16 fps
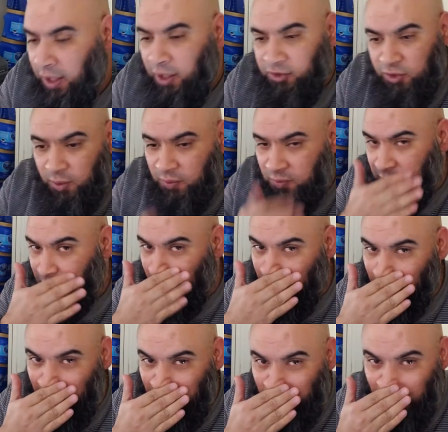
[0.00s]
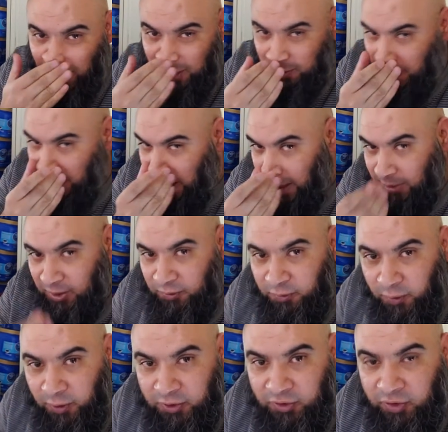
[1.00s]
So when we talk about USPS, the
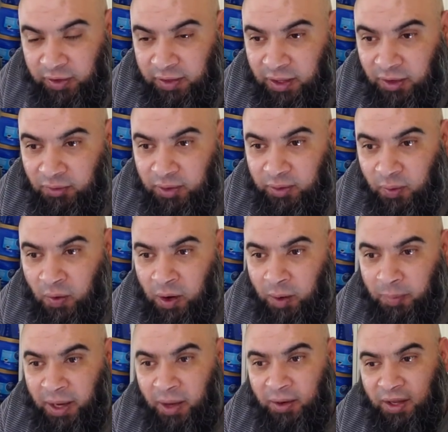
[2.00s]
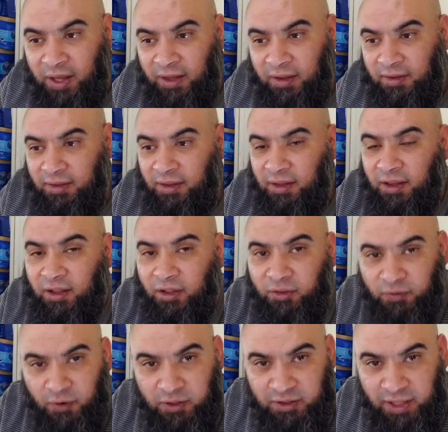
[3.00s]
first thing that we talk about is the
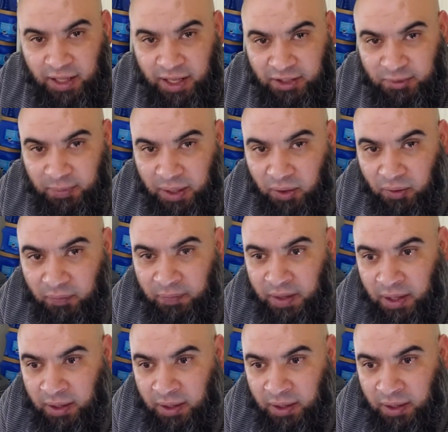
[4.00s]
first class mail.